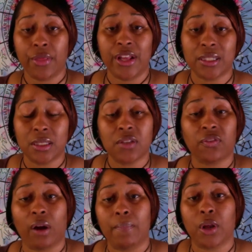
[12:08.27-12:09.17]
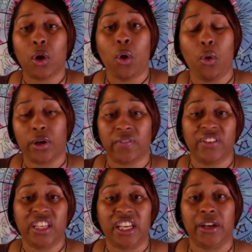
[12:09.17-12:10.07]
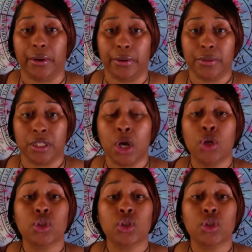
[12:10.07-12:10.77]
This is from the Court of Gears.